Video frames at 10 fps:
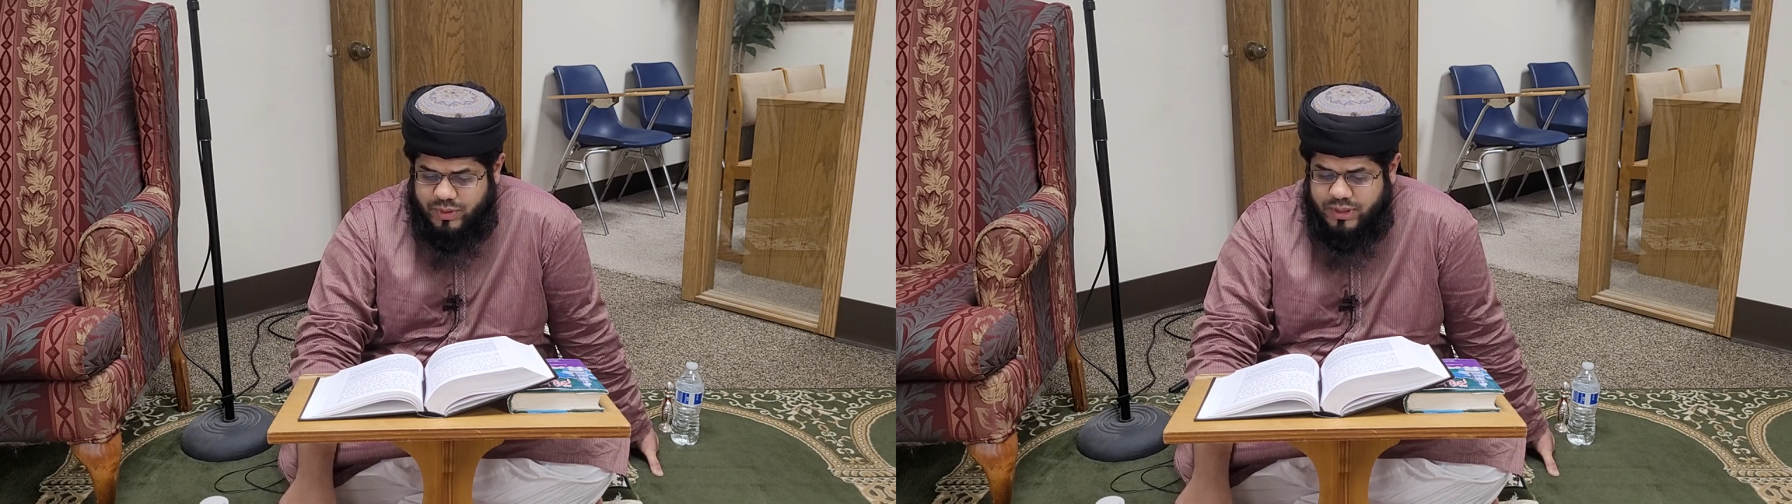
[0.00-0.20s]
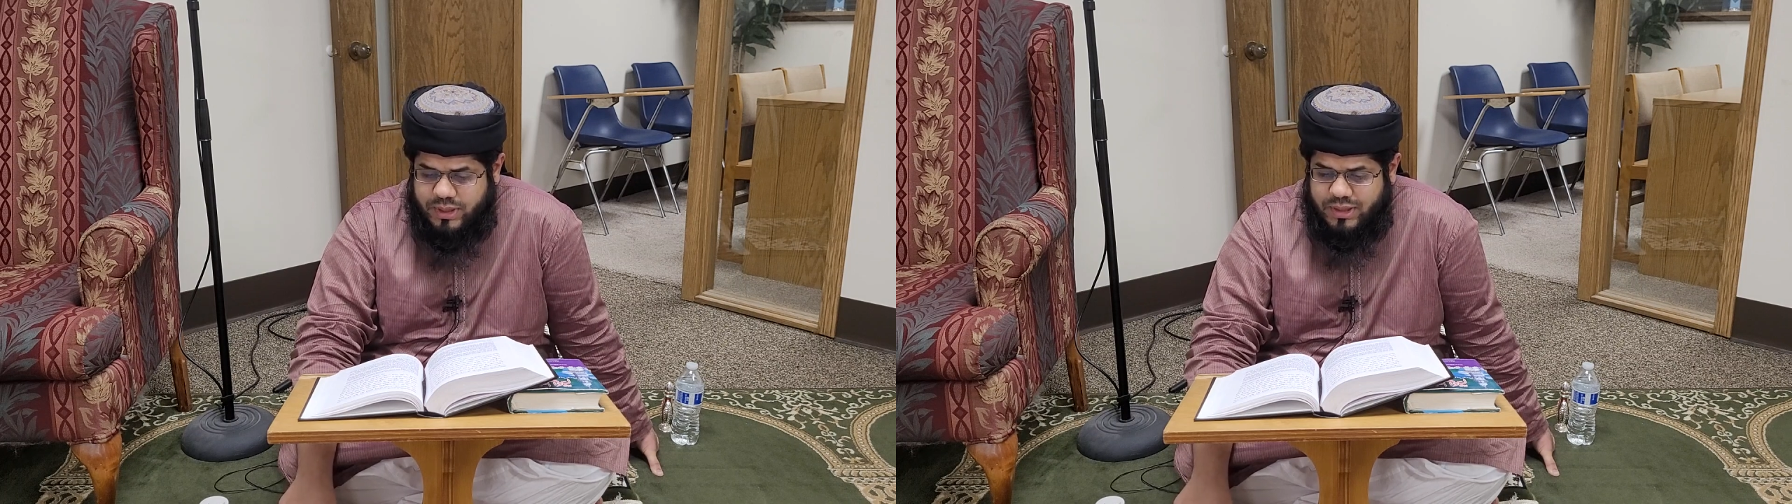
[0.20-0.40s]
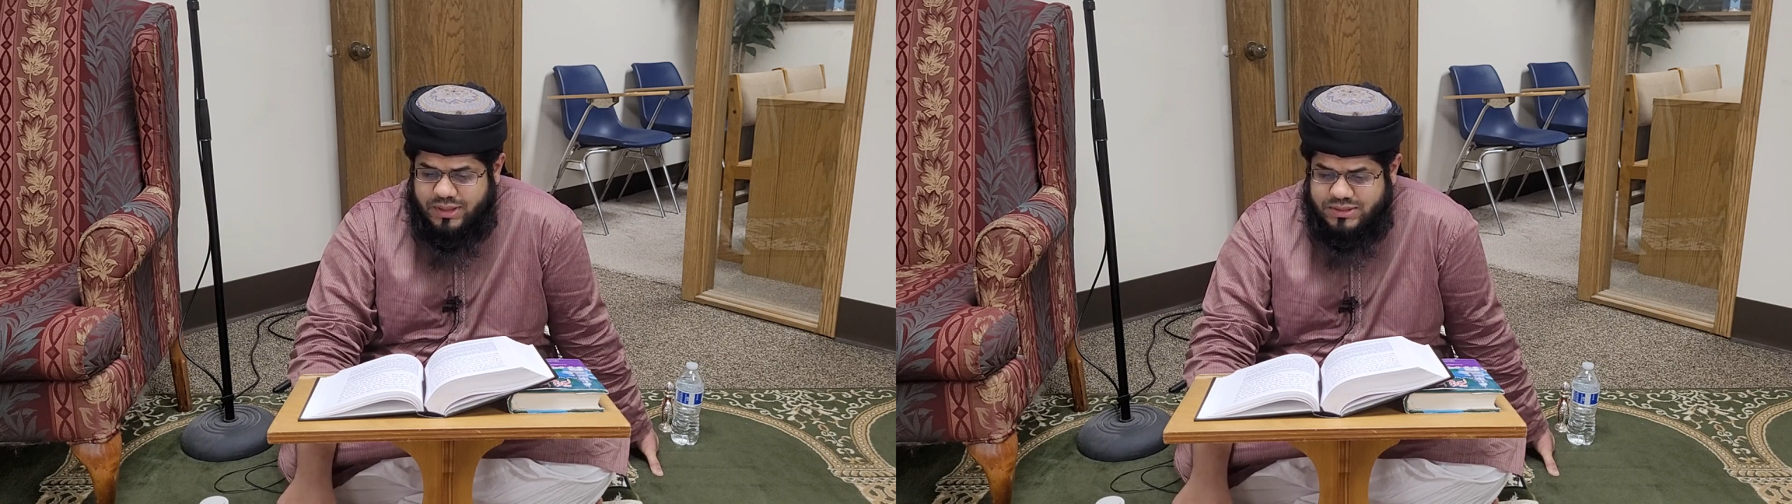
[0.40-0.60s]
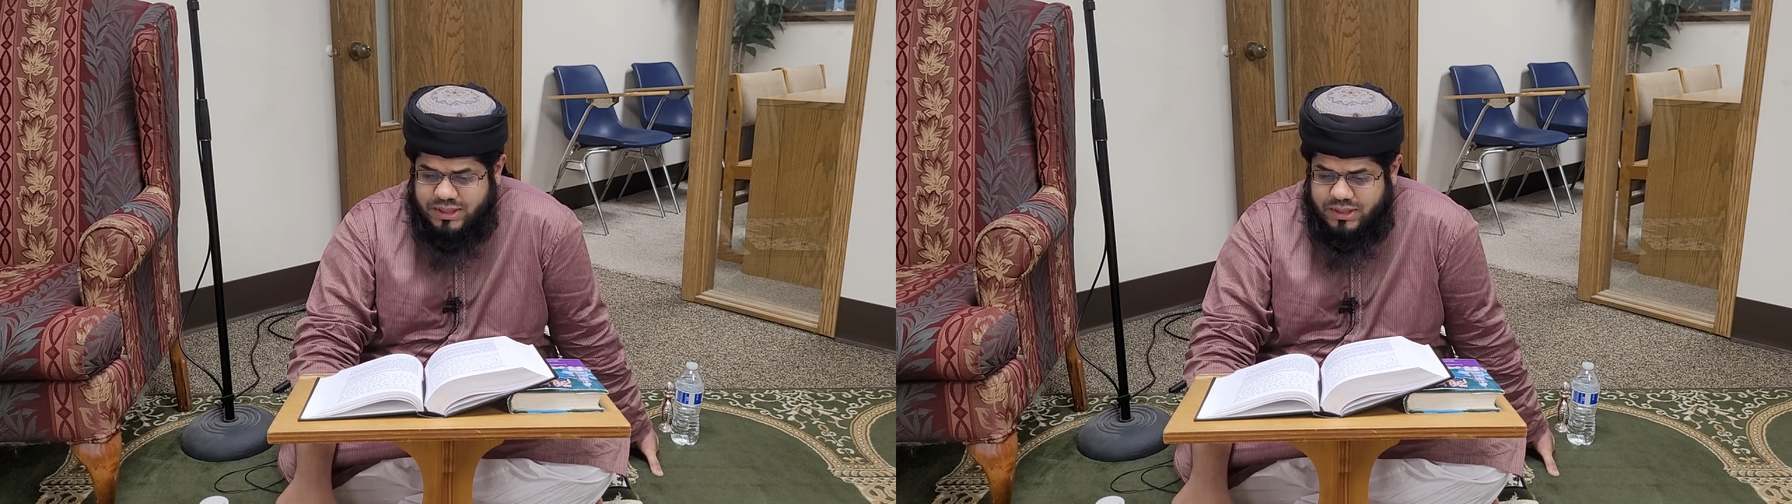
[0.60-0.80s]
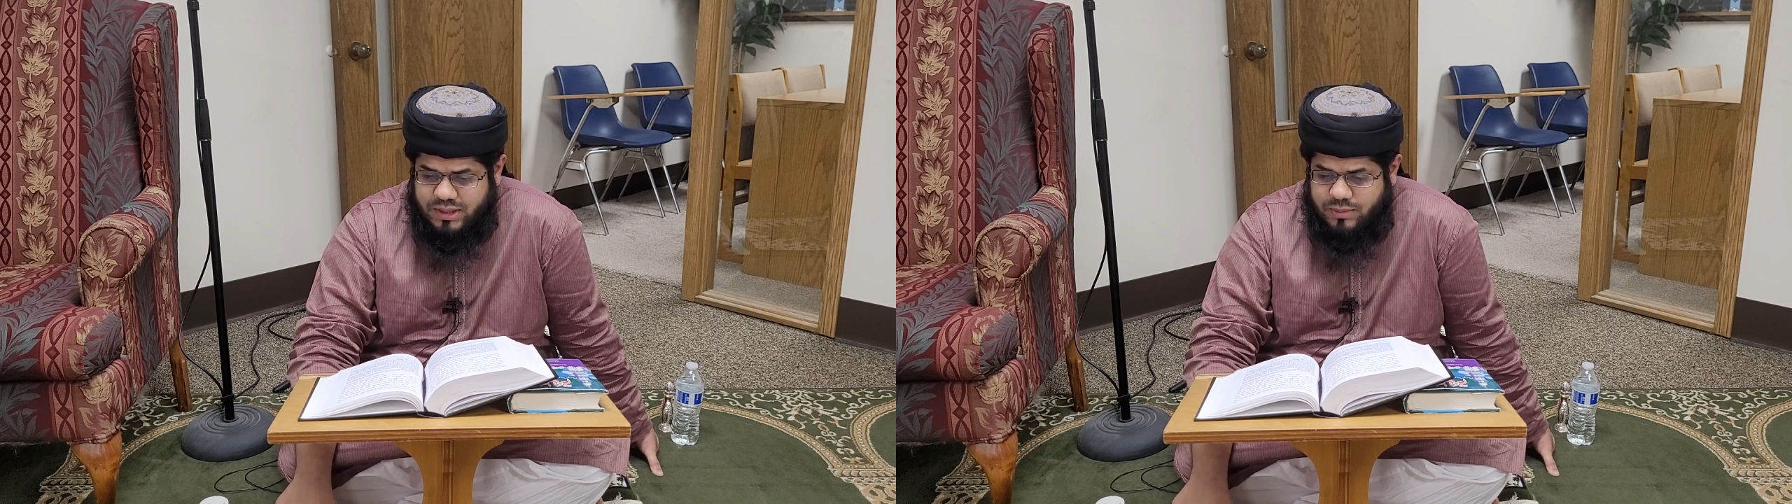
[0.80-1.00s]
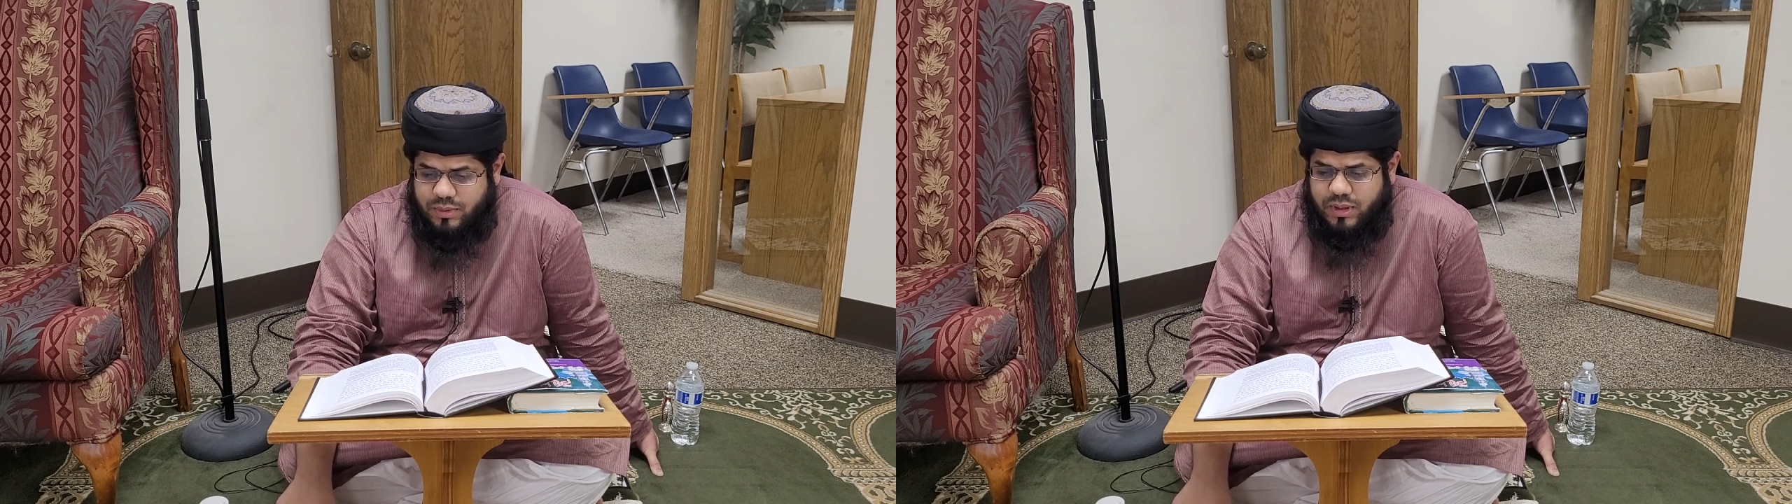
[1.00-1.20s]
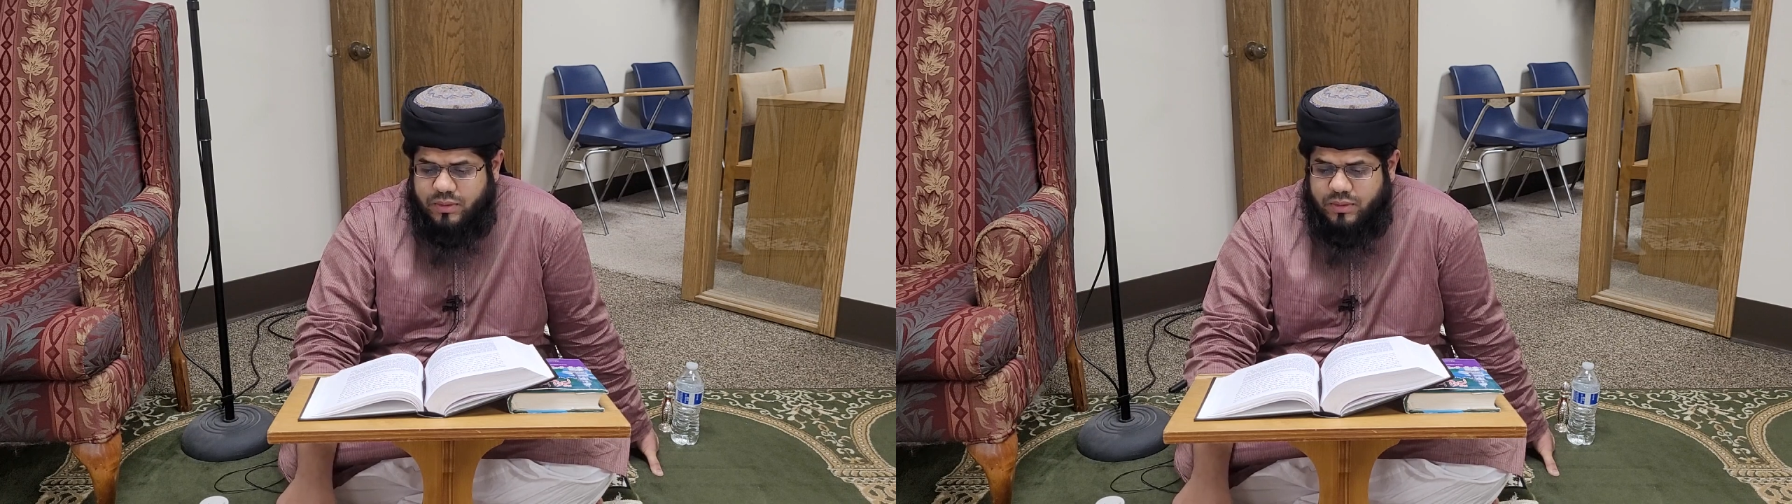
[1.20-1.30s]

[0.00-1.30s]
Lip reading: but they rejected him.